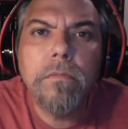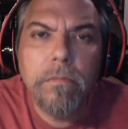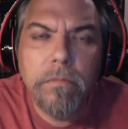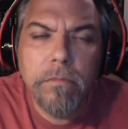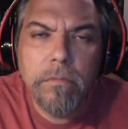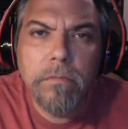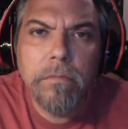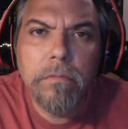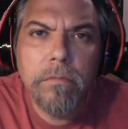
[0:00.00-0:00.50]

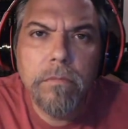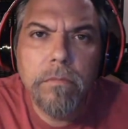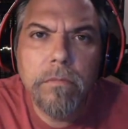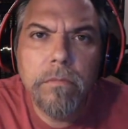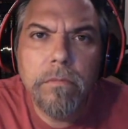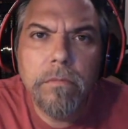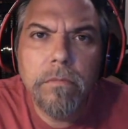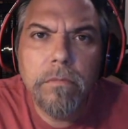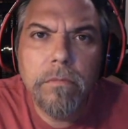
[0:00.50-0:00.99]

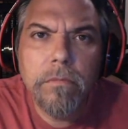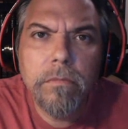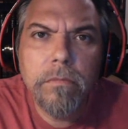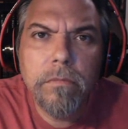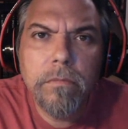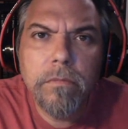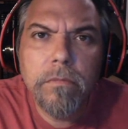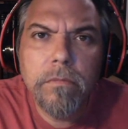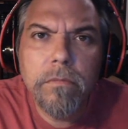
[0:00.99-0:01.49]

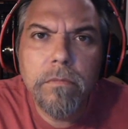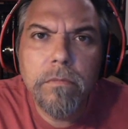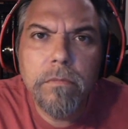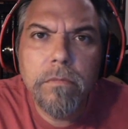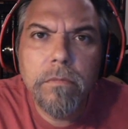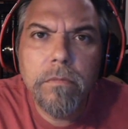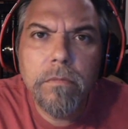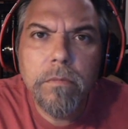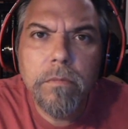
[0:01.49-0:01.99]

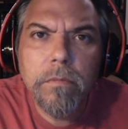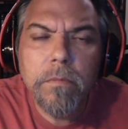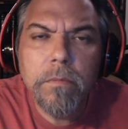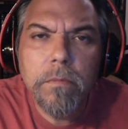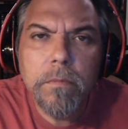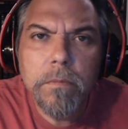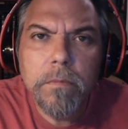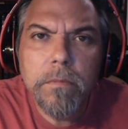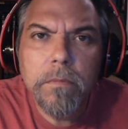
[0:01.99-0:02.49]

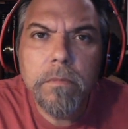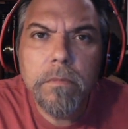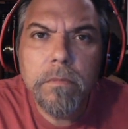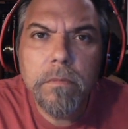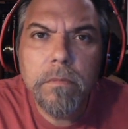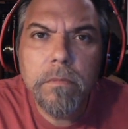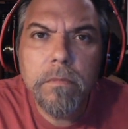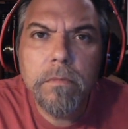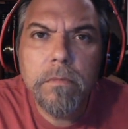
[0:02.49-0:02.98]

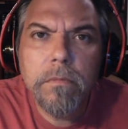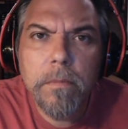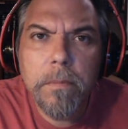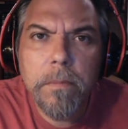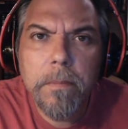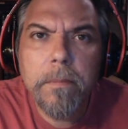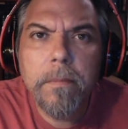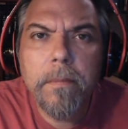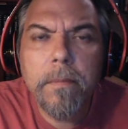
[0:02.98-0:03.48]

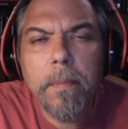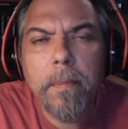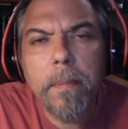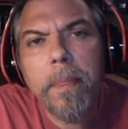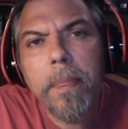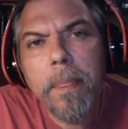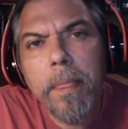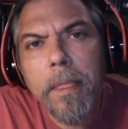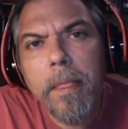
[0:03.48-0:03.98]

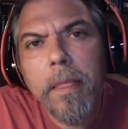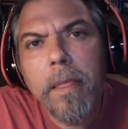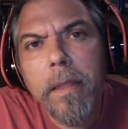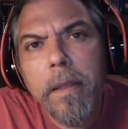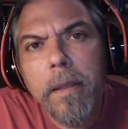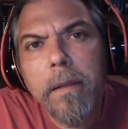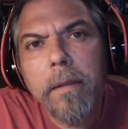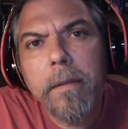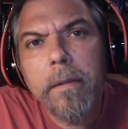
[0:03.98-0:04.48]

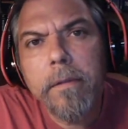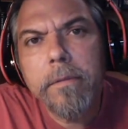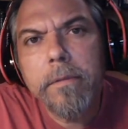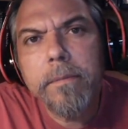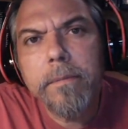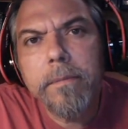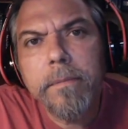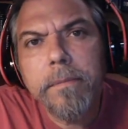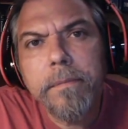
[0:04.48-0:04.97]

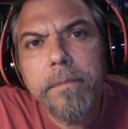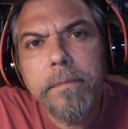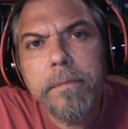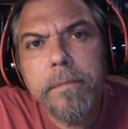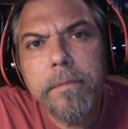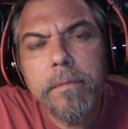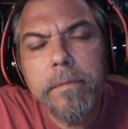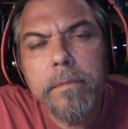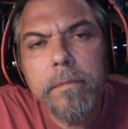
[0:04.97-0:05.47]

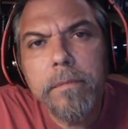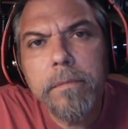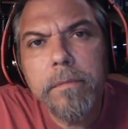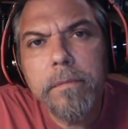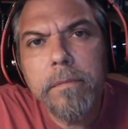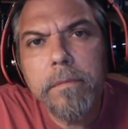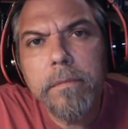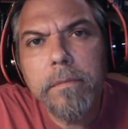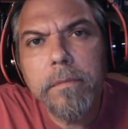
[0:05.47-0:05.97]

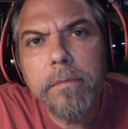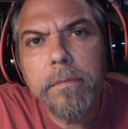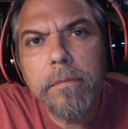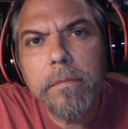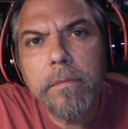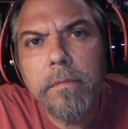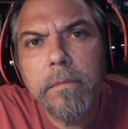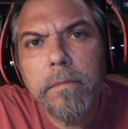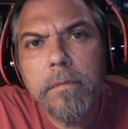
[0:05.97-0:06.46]

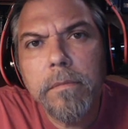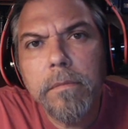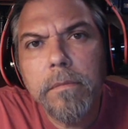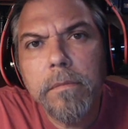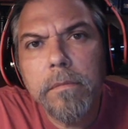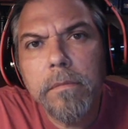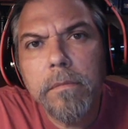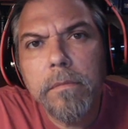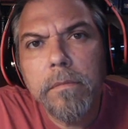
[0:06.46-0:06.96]

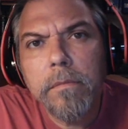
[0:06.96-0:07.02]
This person isn't speaking.